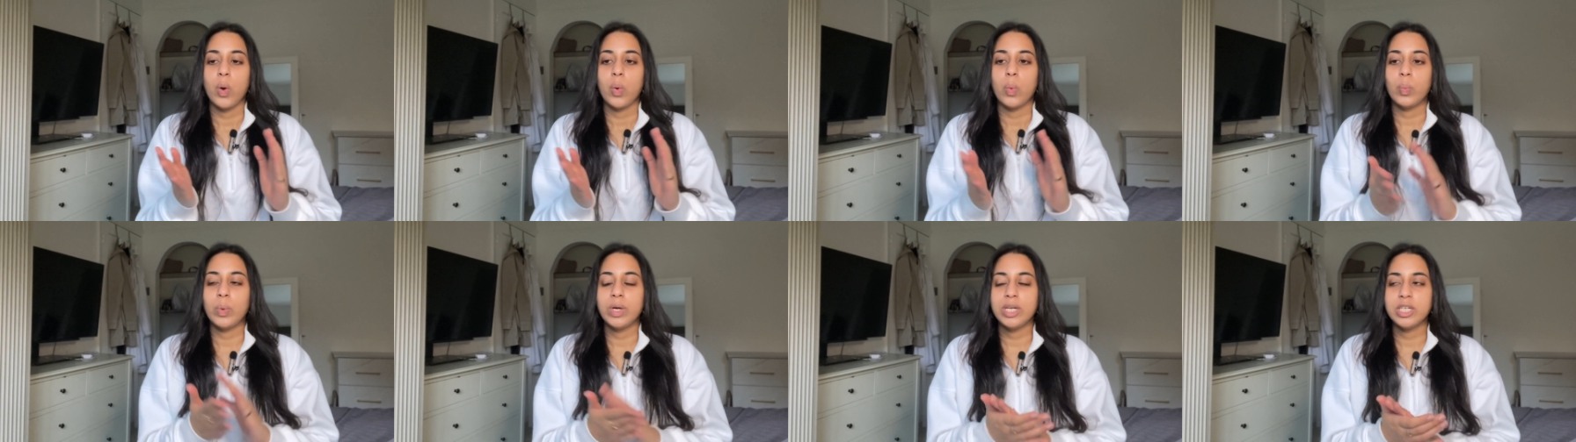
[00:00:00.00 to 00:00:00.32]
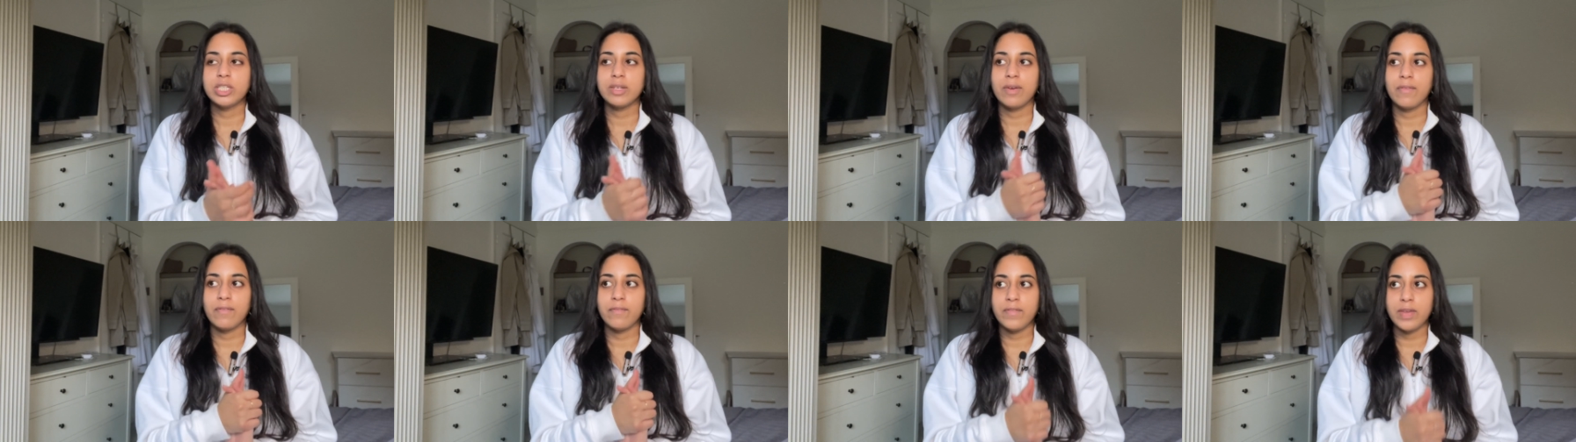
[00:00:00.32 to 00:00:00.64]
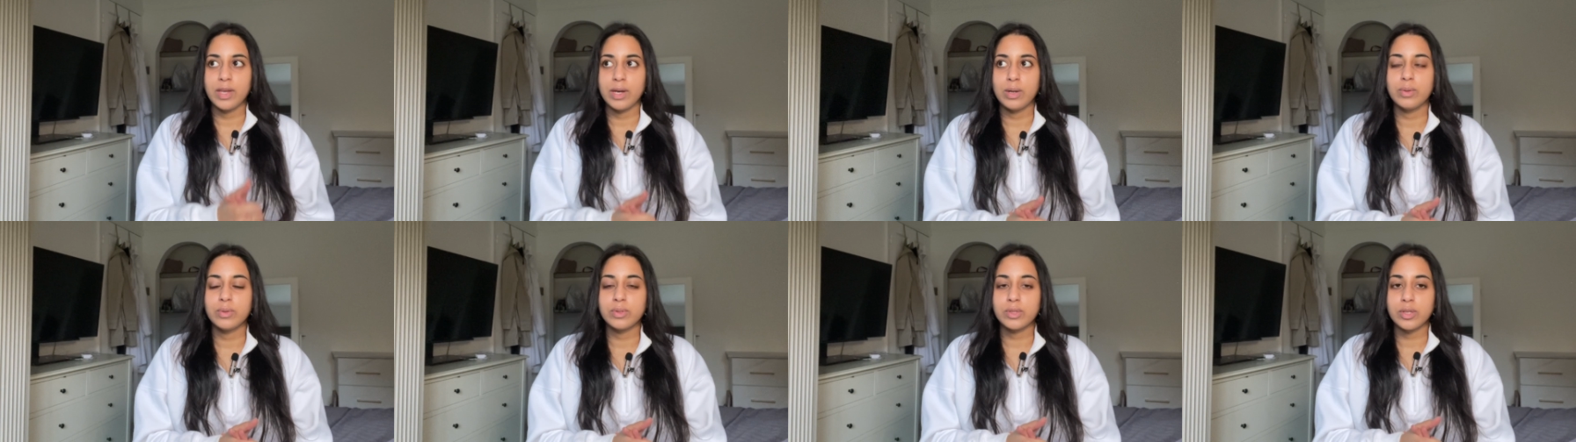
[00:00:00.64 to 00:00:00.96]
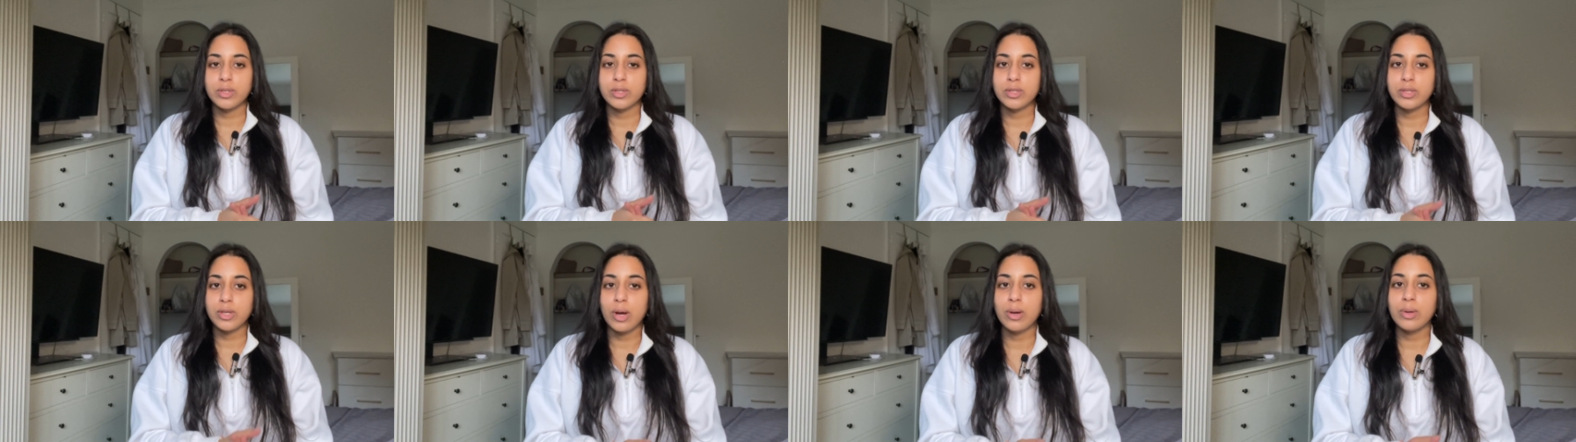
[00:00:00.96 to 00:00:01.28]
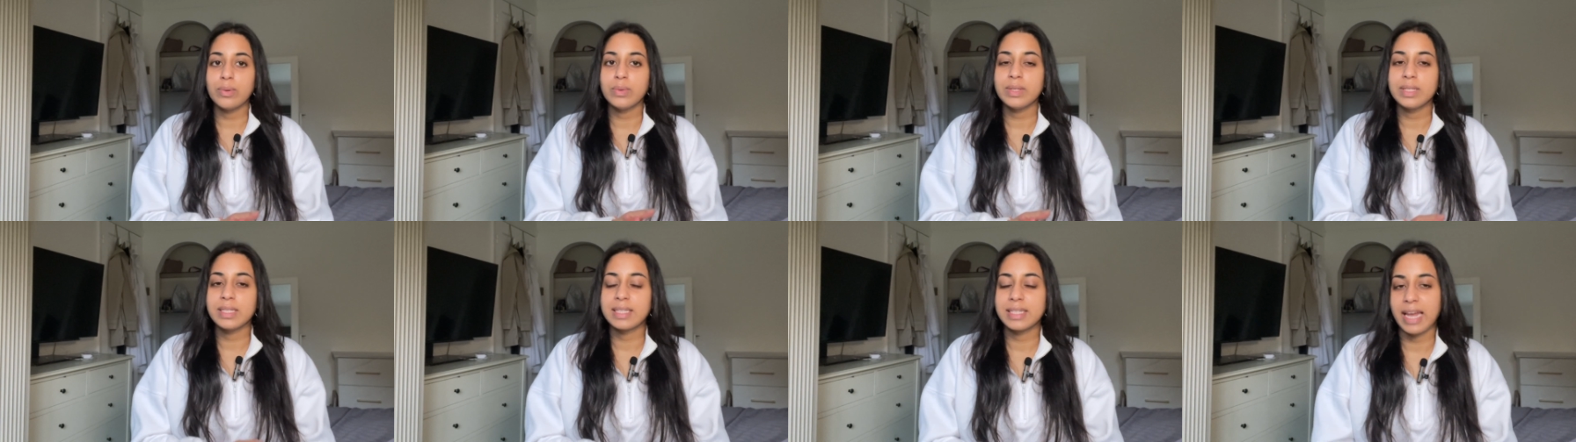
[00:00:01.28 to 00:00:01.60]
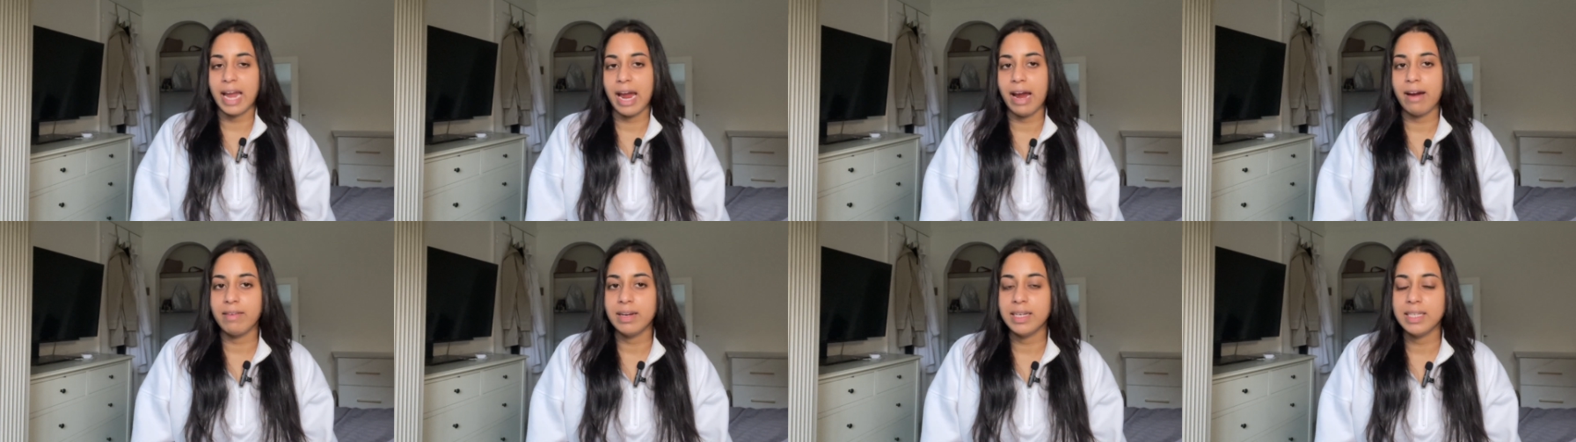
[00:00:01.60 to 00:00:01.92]
which feels so
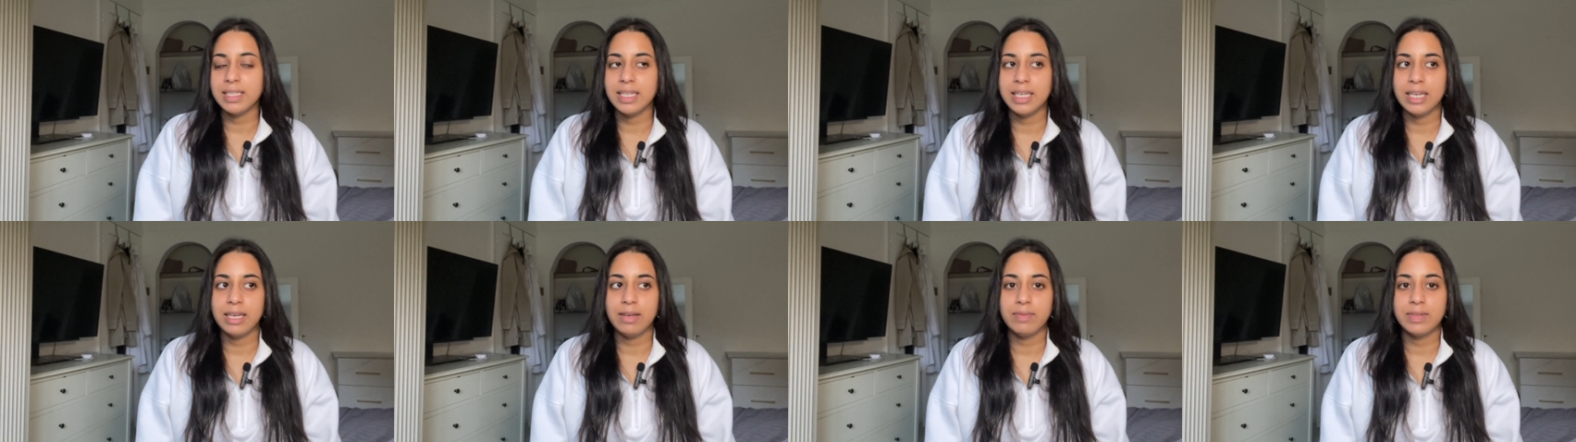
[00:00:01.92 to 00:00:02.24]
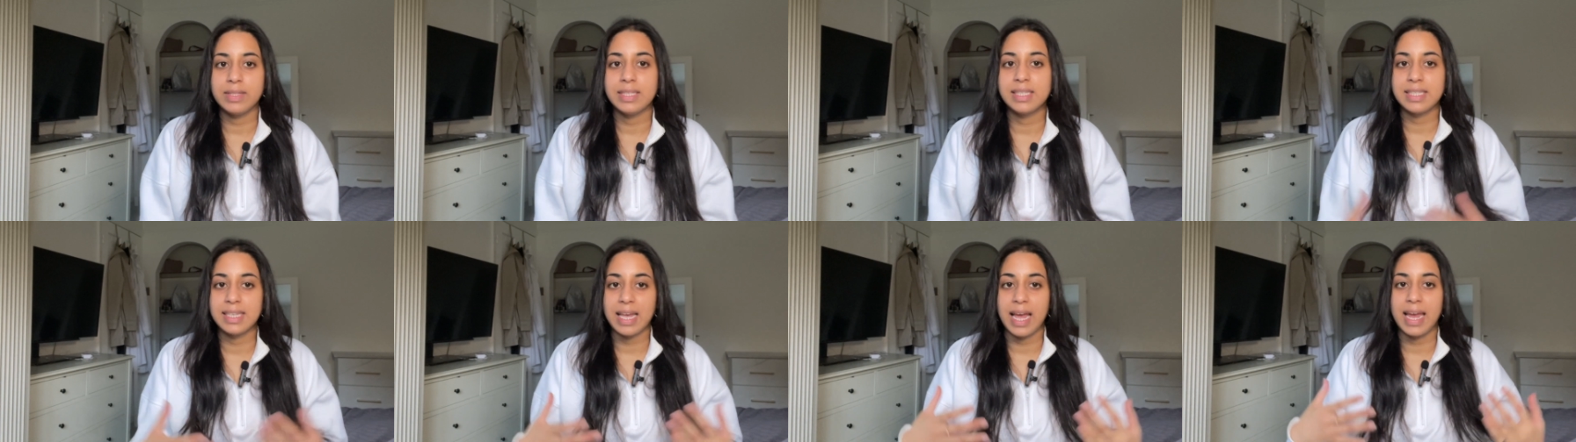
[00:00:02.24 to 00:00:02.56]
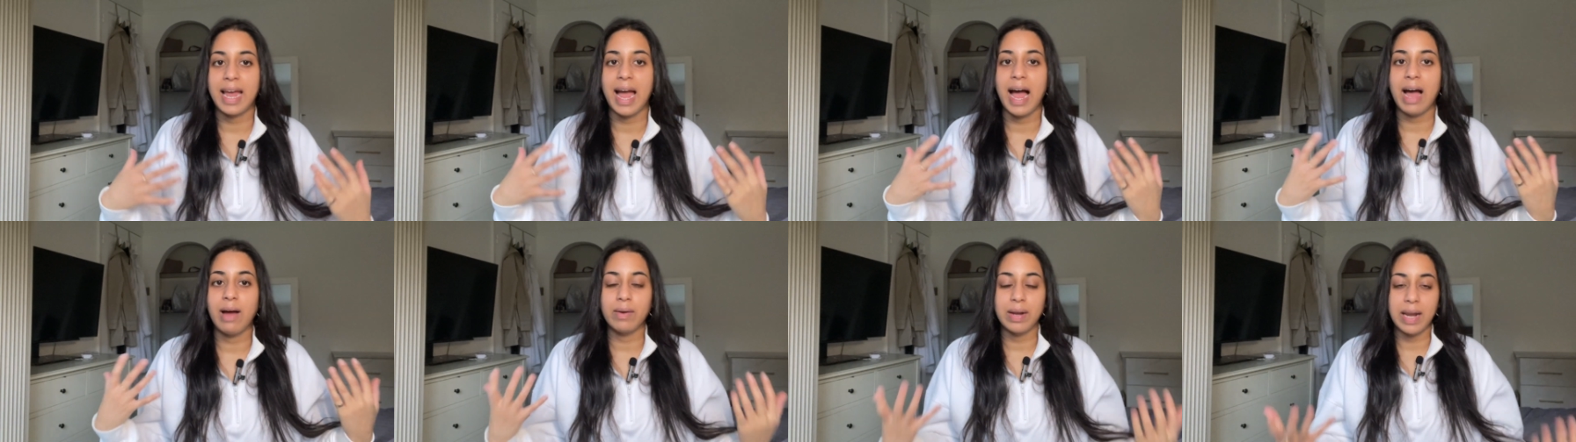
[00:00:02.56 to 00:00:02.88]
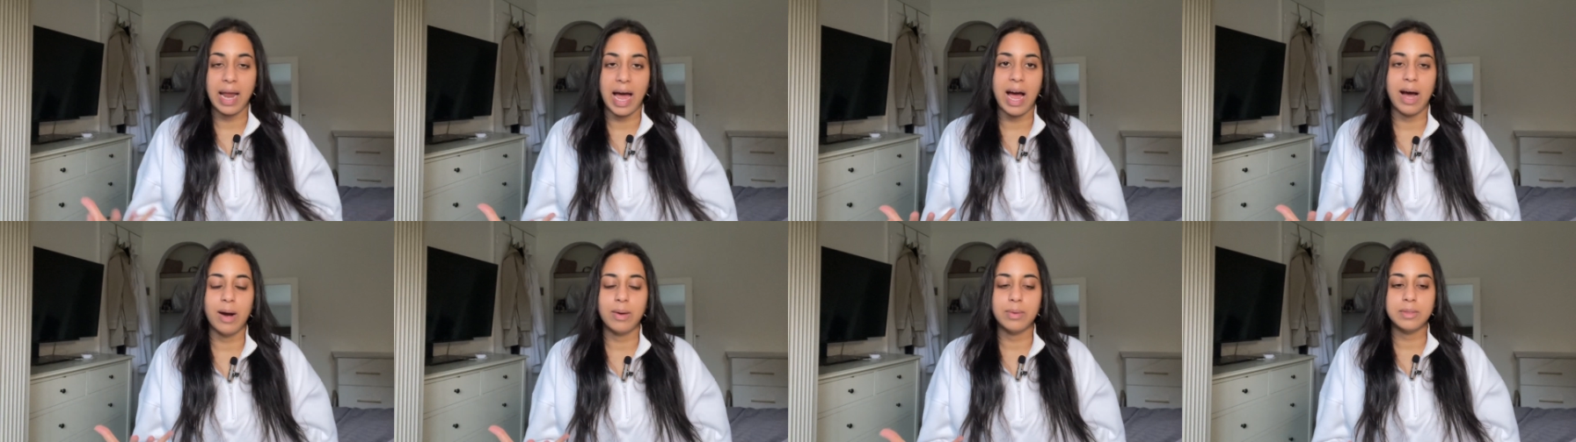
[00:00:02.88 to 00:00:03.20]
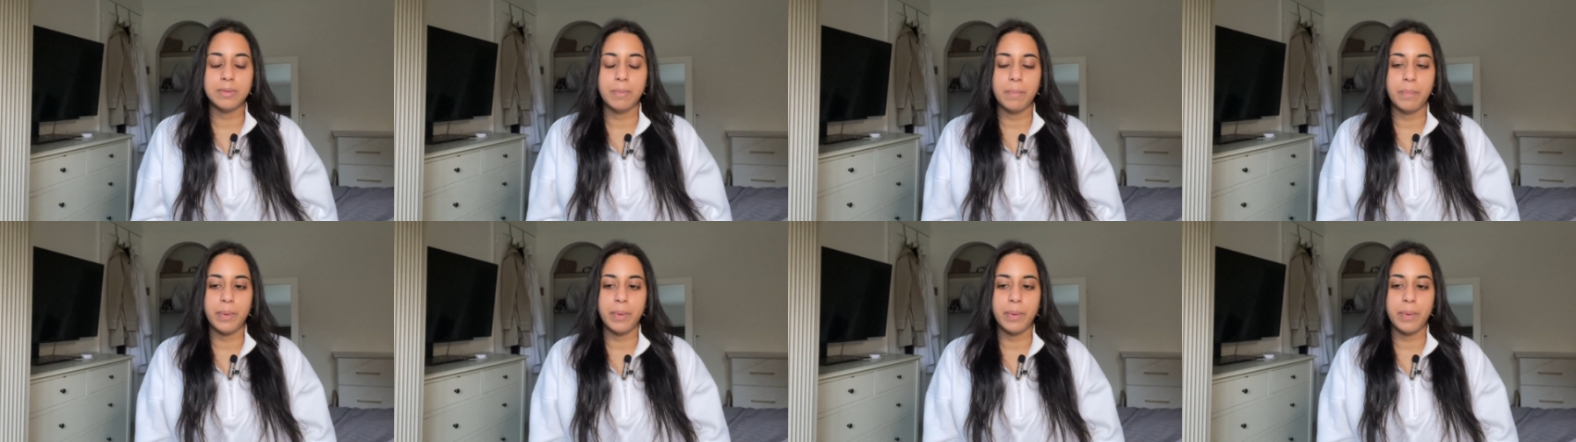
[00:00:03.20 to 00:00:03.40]
scary to even say out loud,